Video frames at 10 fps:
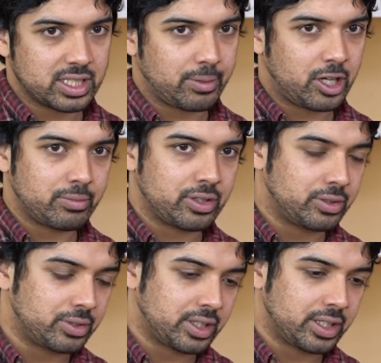department
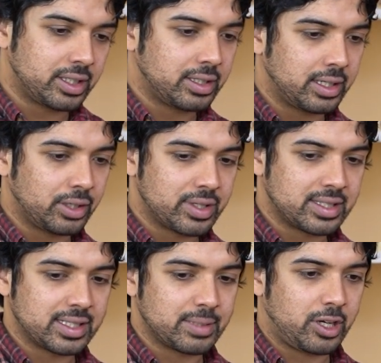or the
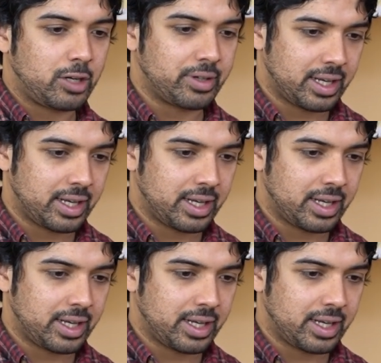linguistics department.